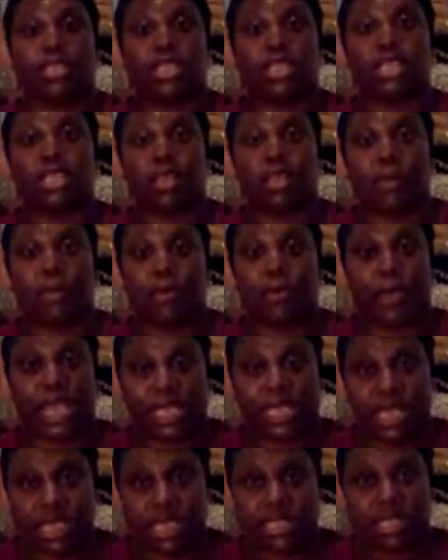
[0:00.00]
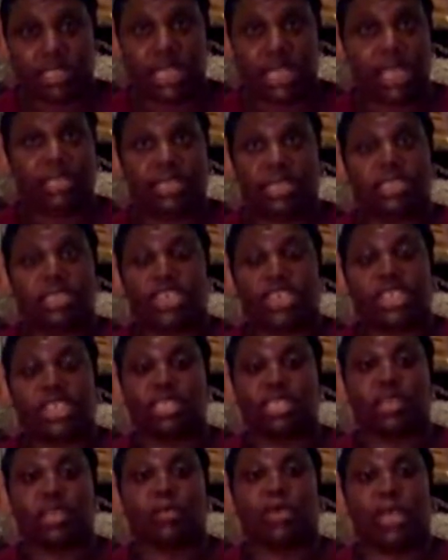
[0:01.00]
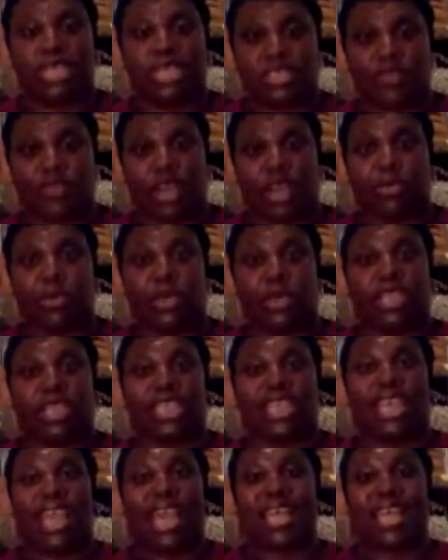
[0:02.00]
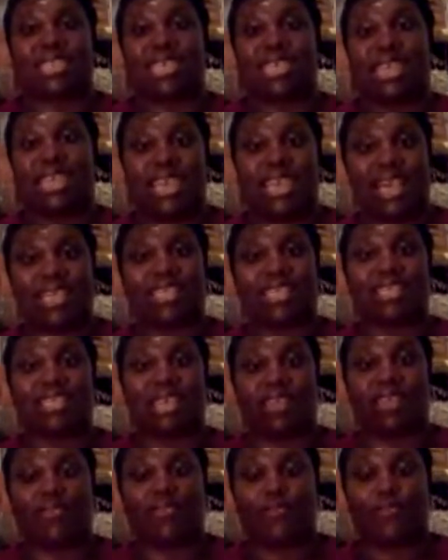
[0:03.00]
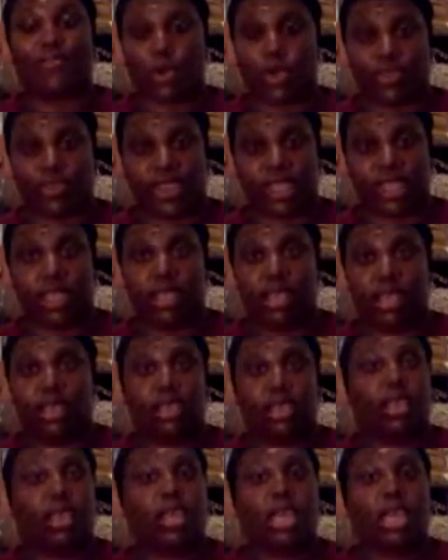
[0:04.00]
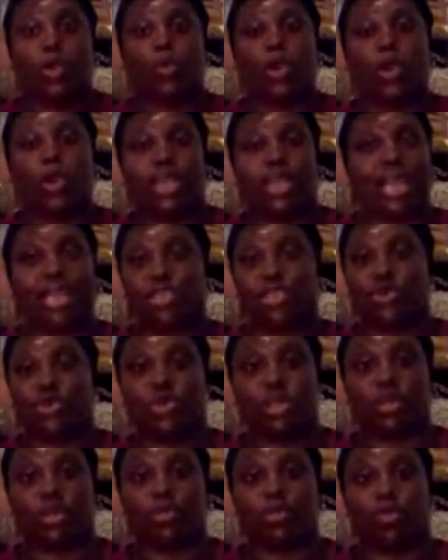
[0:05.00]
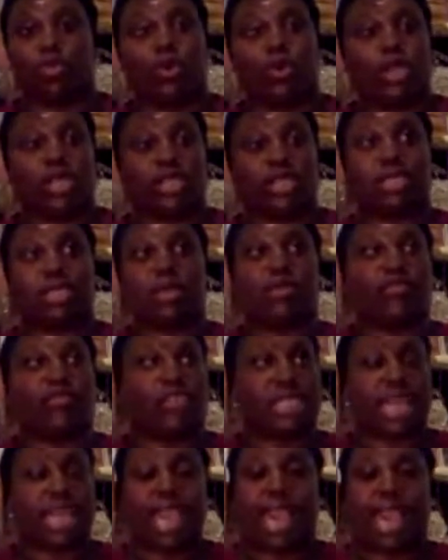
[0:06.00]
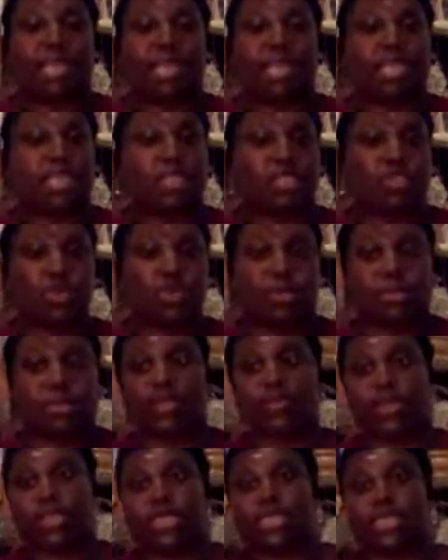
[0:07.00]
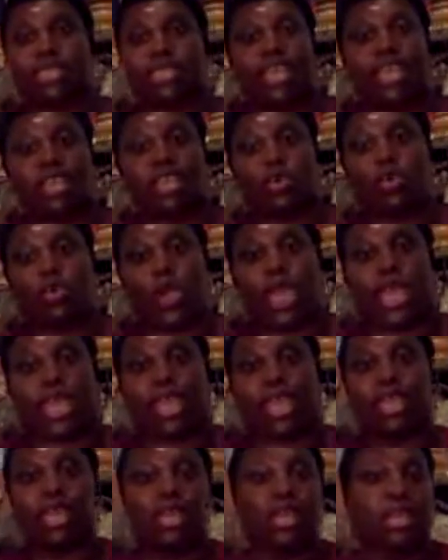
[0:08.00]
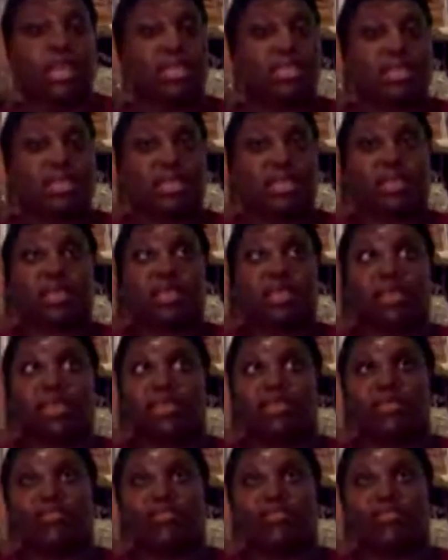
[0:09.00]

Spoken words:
to the best, not to just to the best of our ability as he has set forth. We're not doing them. Some of us are adding to them. Some of us taking away to